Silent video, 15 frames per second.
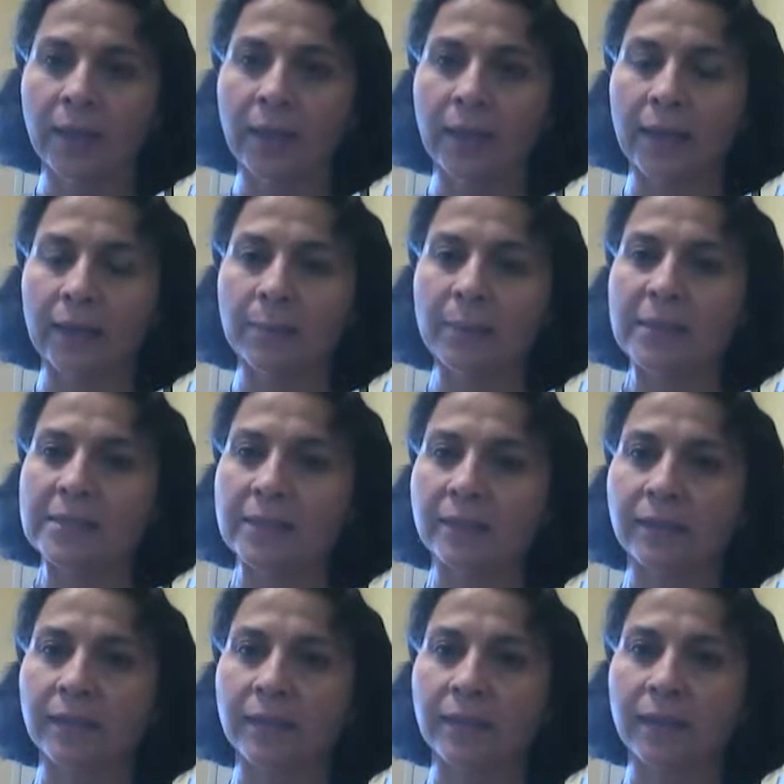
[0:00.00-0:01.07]
And
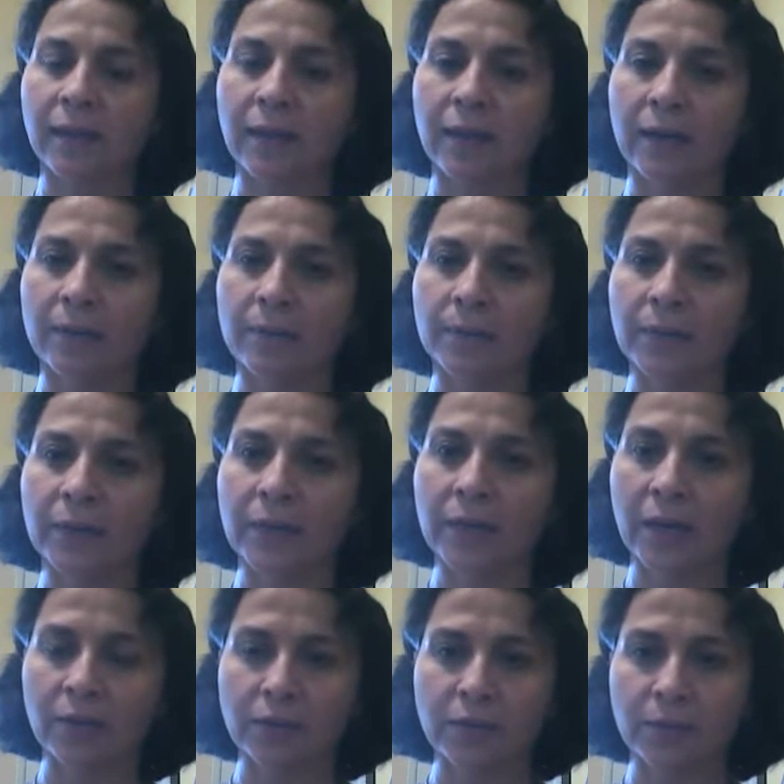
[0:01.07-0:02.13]
basically, the
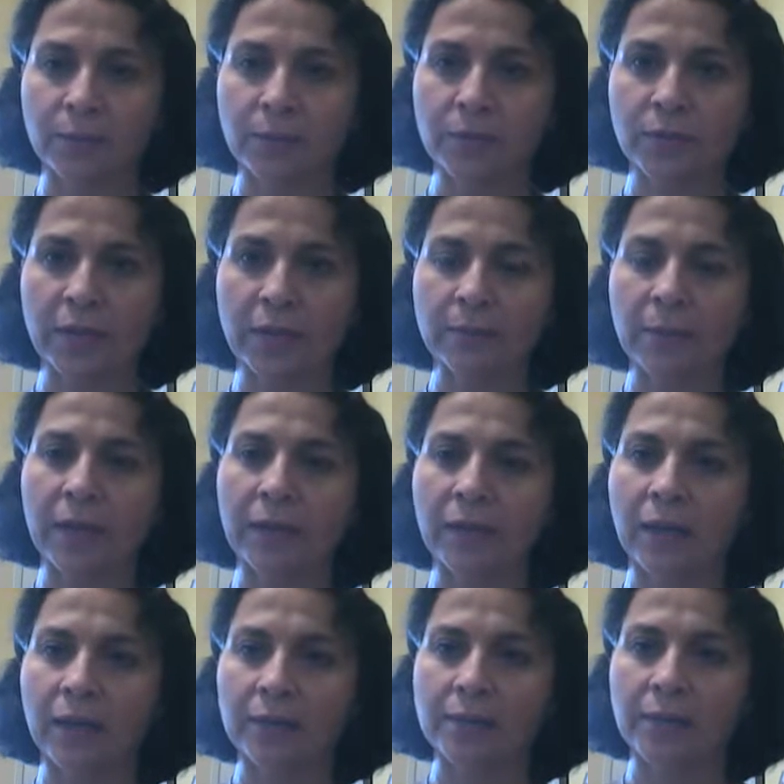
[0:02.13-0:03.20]
character portrayed by
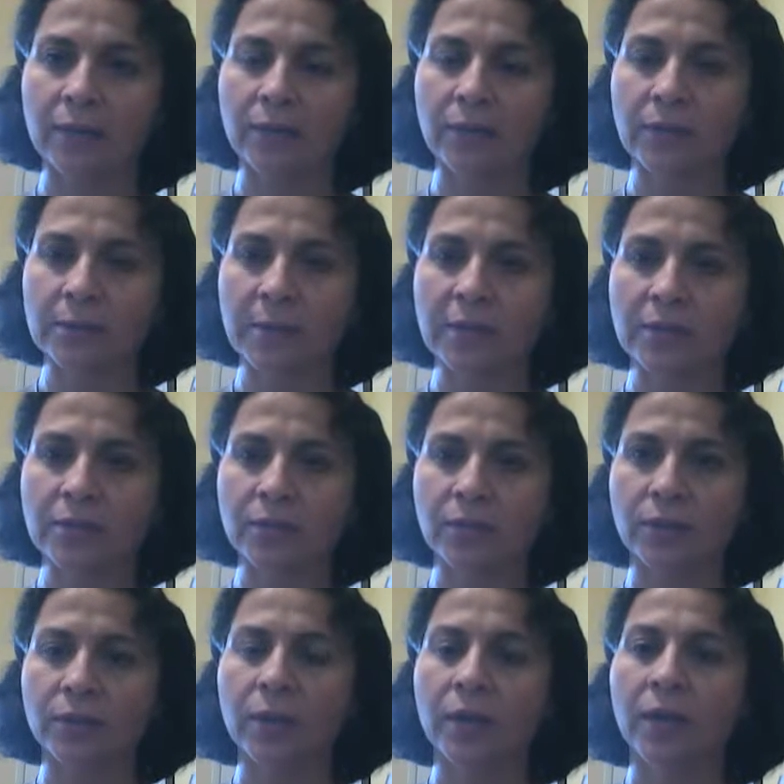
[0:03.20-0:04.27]
Octavia
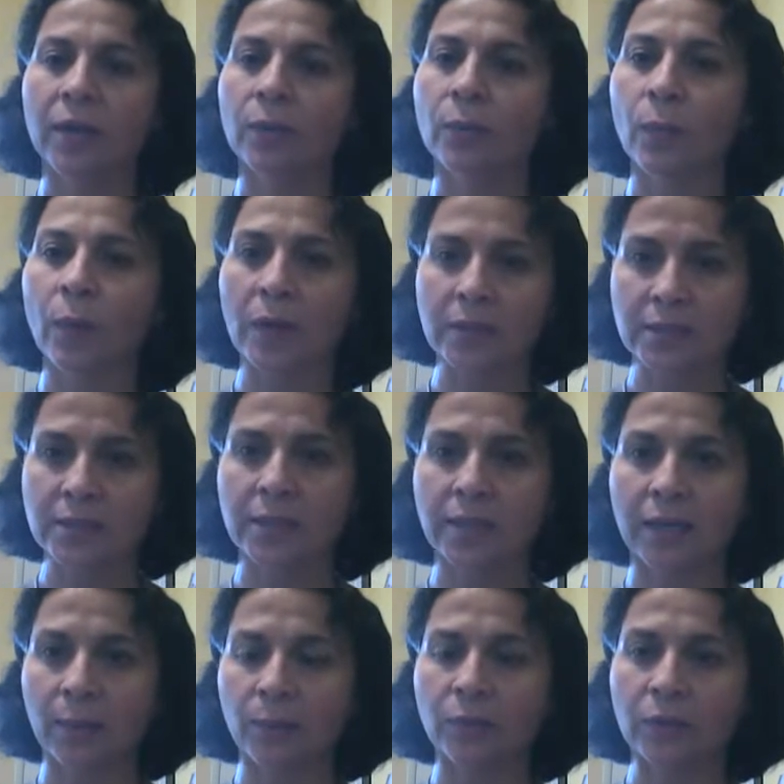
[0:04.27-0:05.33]
Spencer wants
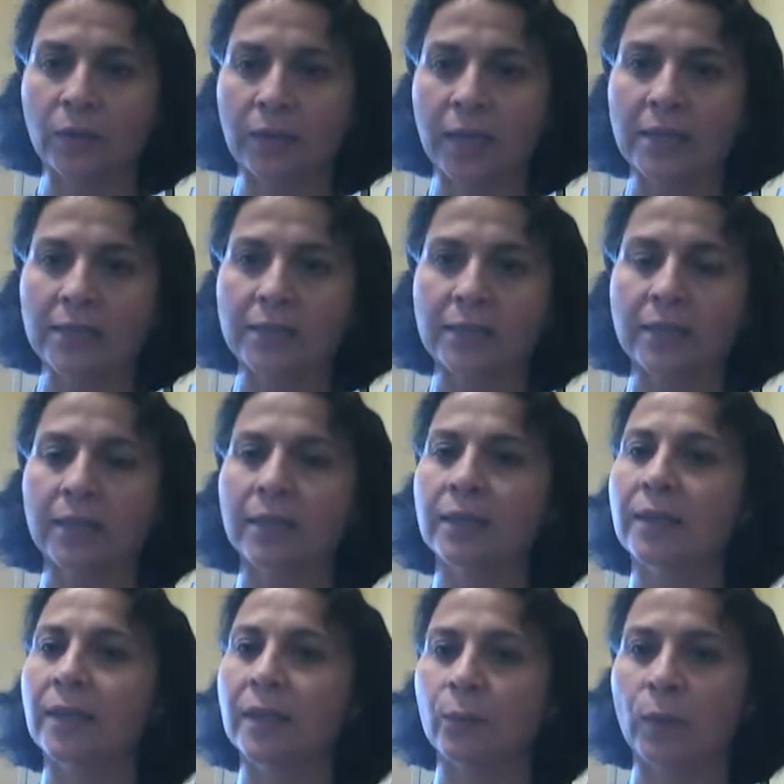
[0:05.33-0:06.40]
full
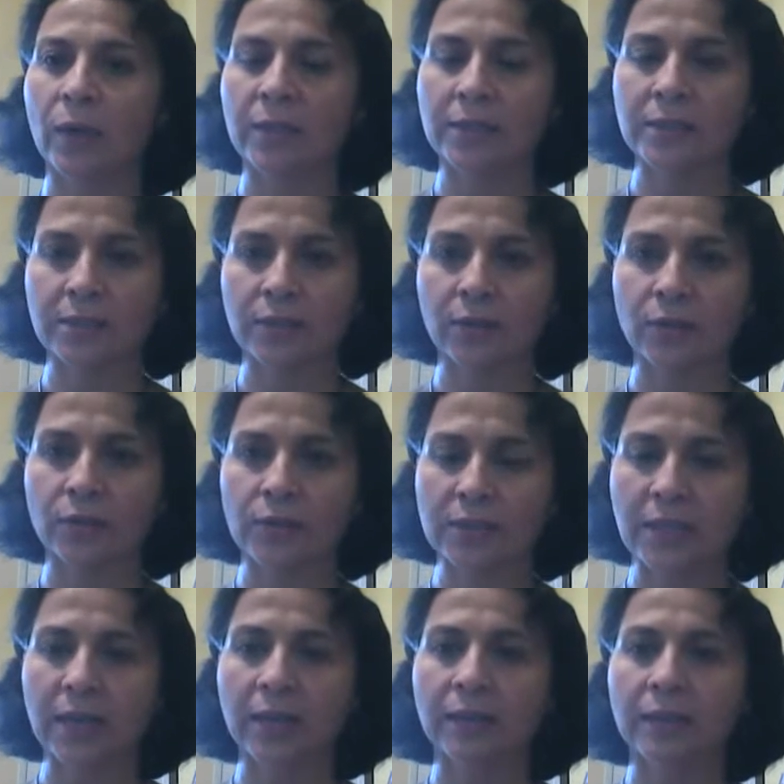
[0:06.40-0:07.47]
custody and wants her
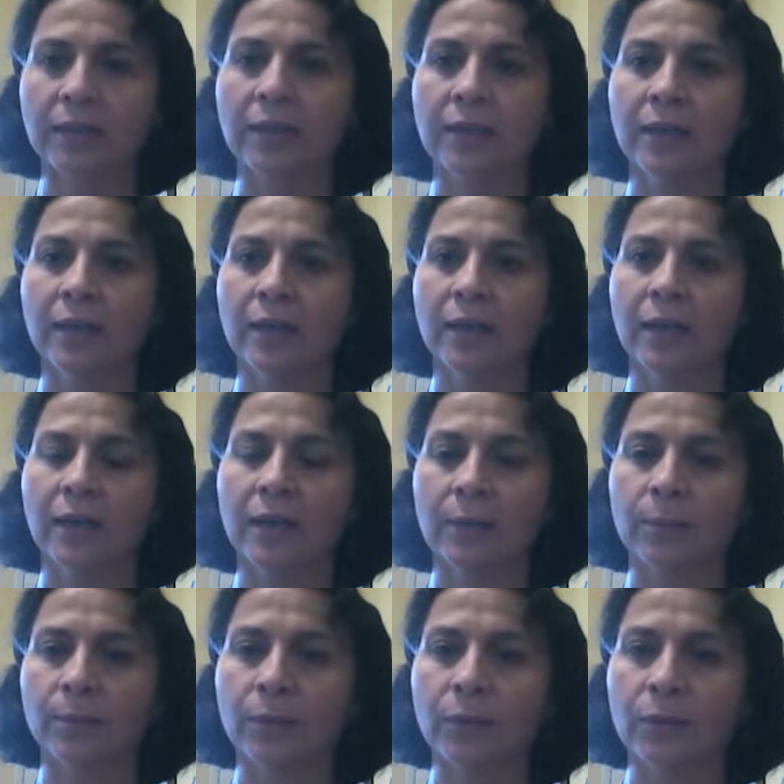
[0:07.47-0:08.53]
son,
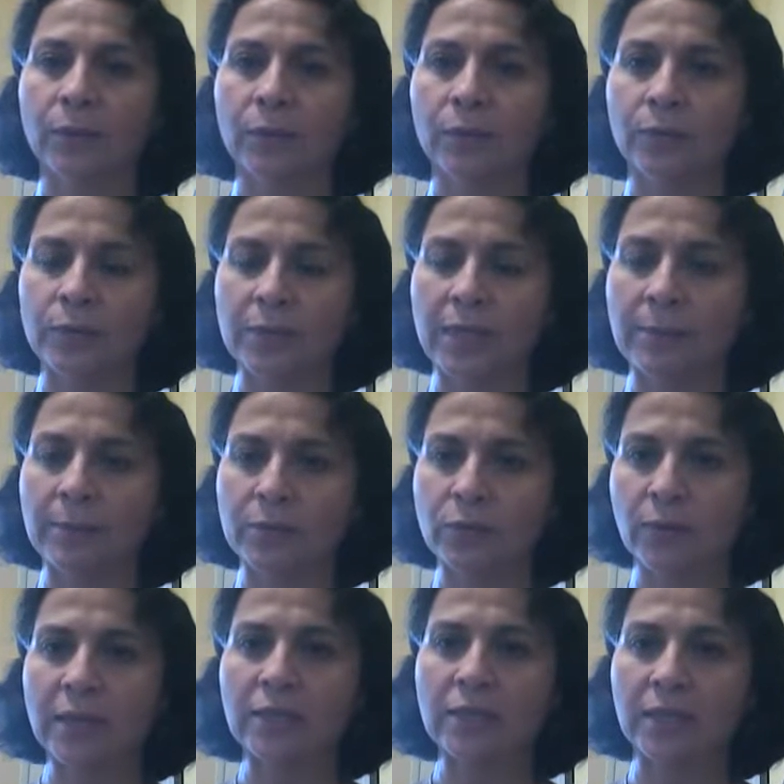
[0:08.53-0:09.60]
whose name is
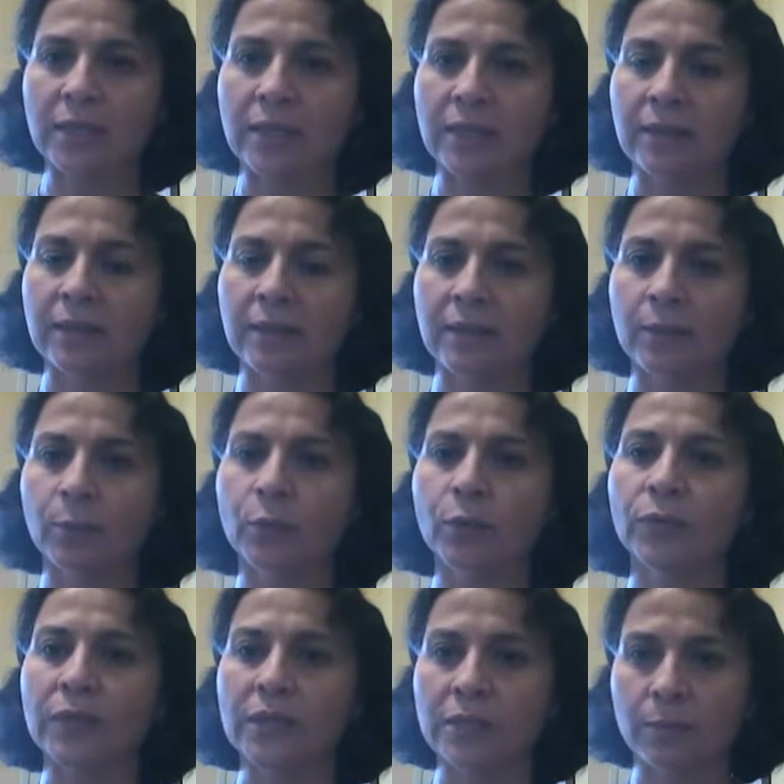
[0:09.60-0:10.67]
Reggie in the
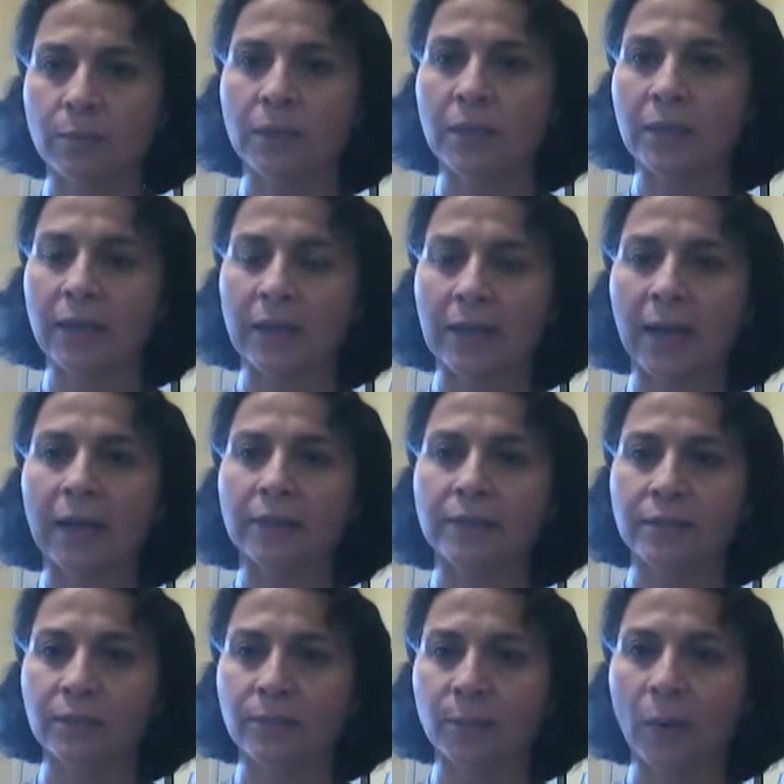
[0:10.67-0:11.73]
movie, to be an
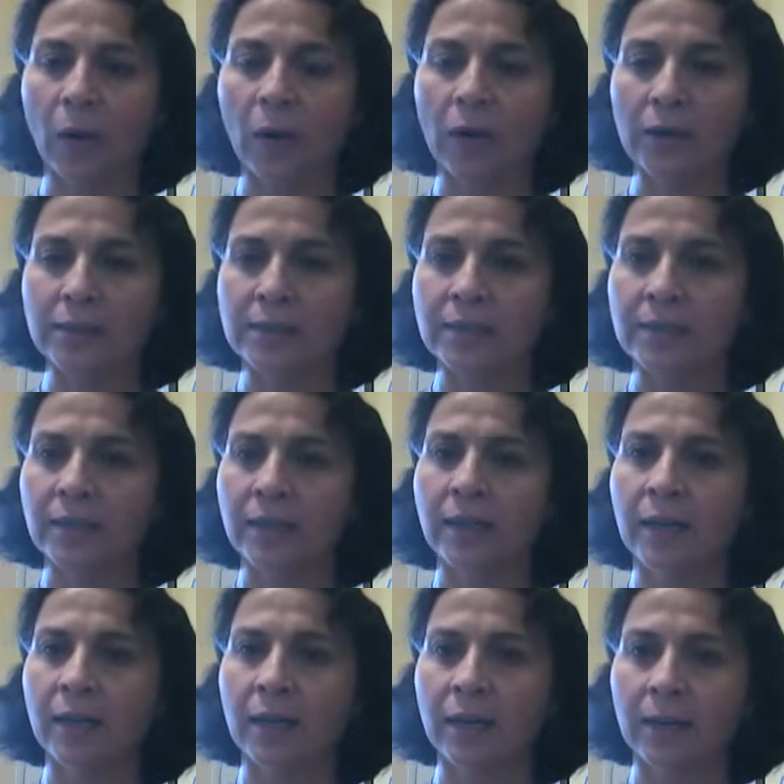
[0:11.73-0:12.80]
active part
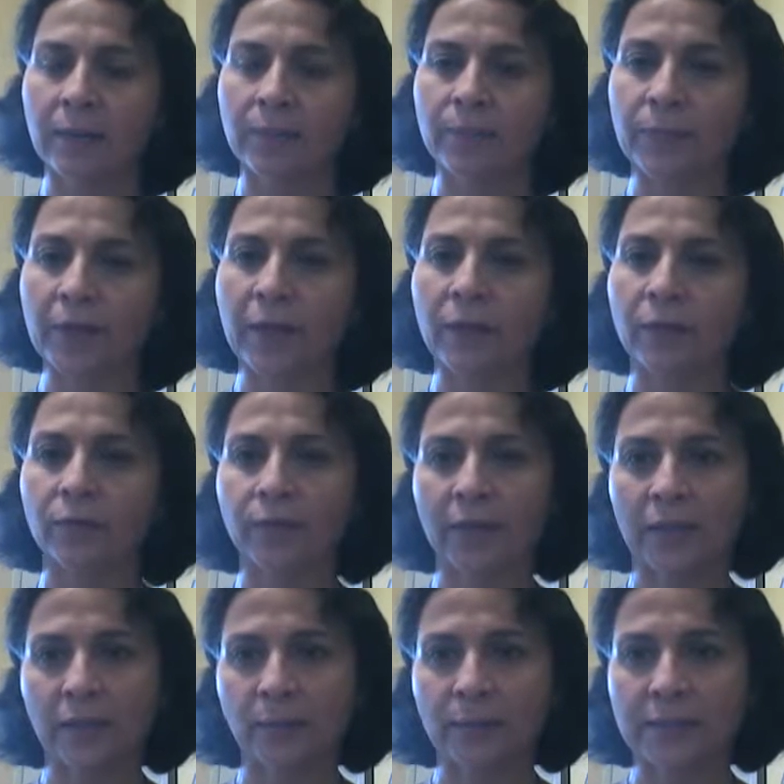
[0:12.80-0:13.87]
of
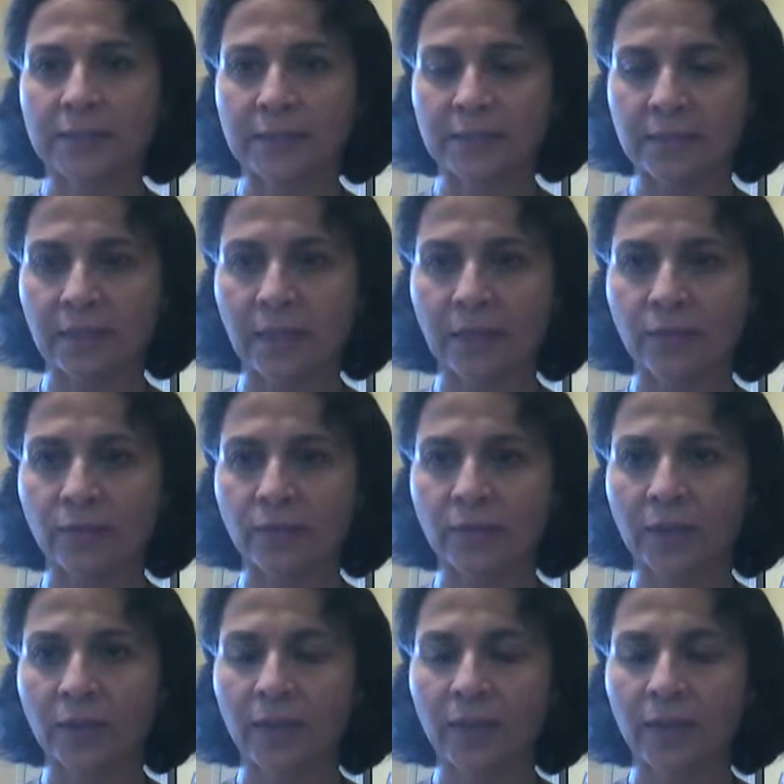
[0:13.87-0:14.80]
Eloise's life.